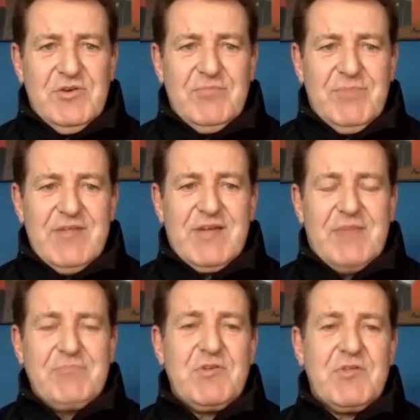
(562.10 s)
Please
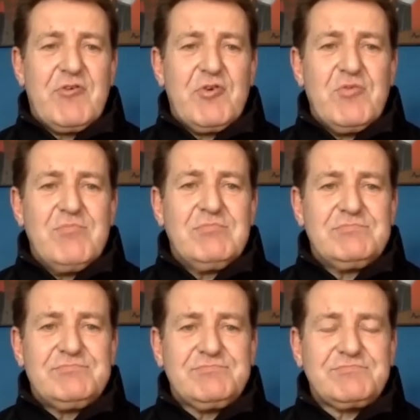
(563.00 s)
come to the room.
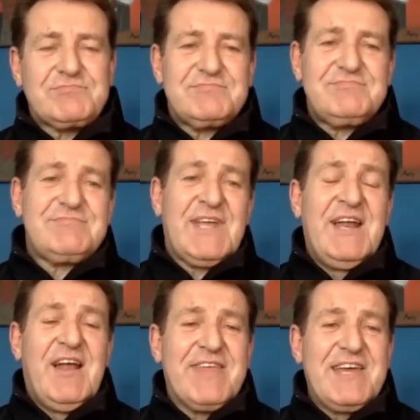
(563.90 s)

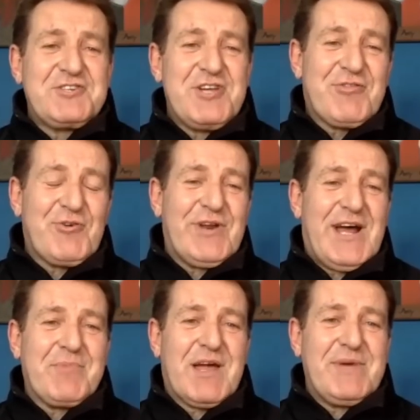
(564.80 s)
And I think she thought
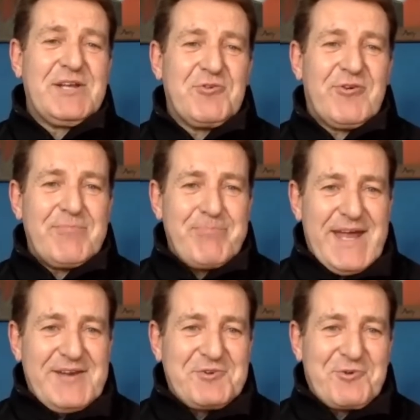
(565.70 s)
I'm coming to
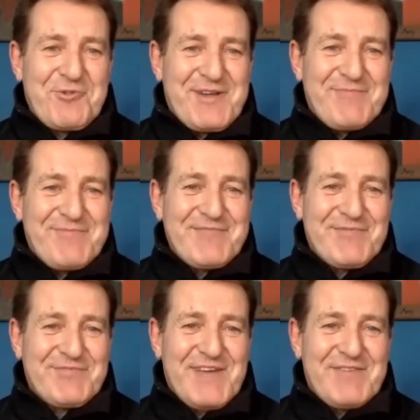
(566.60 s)
repent or
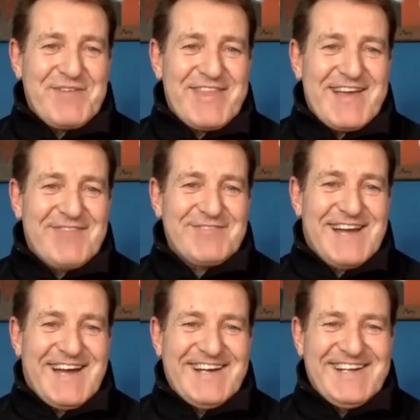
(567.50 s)
something for everything I've
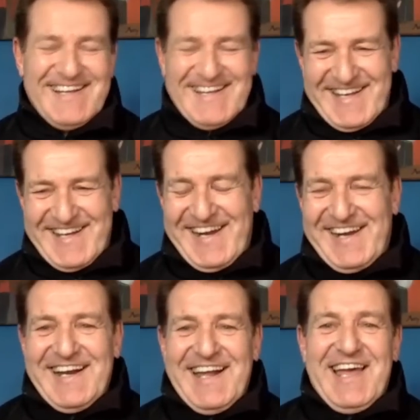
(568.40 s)
done
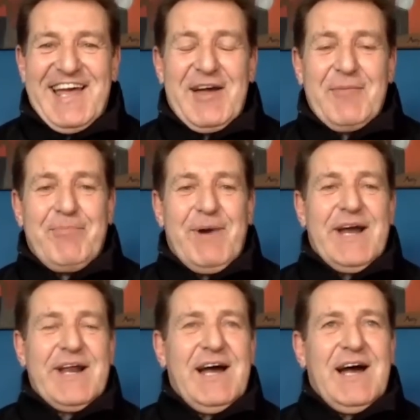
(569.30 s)
yeah.
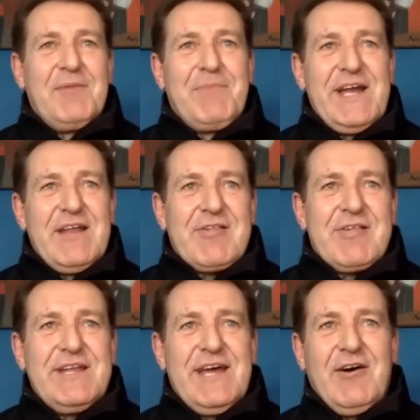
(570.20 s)
But I made her
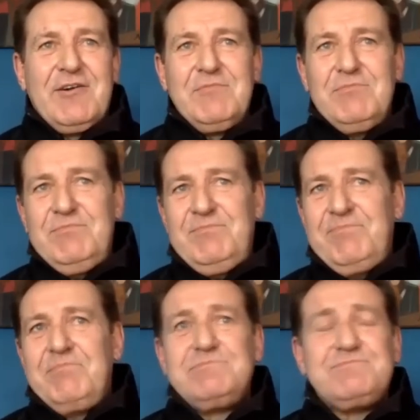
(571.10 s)
sit down
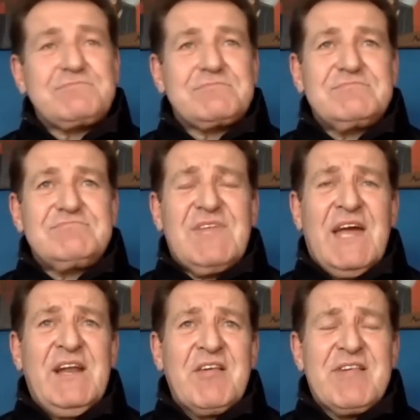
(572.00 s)

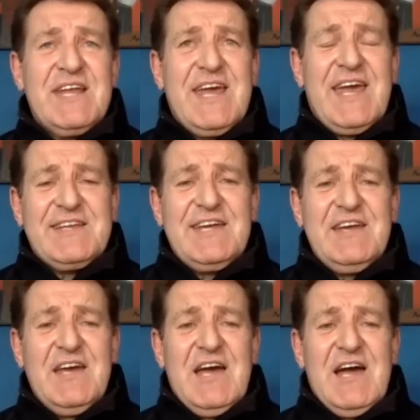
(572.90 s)
and I said,
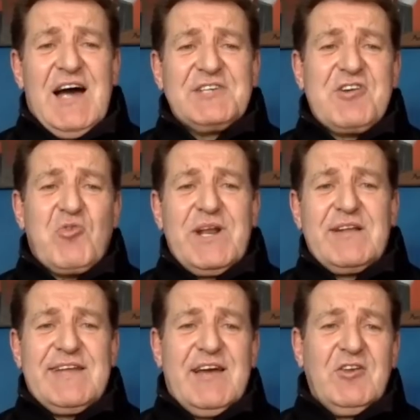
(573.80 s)
Hetty, I just want
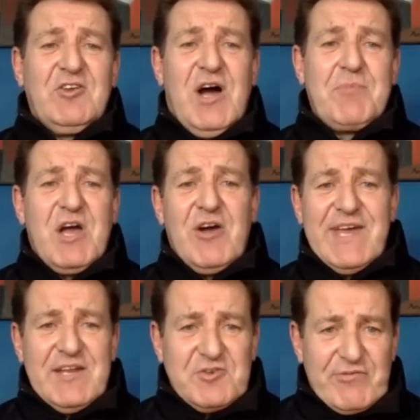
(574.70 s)
to tell you I'm going
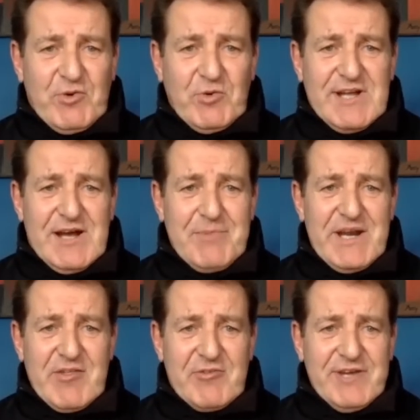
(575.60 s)
into full time
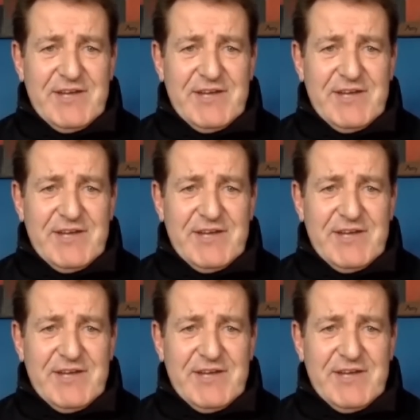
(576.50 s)
ministry.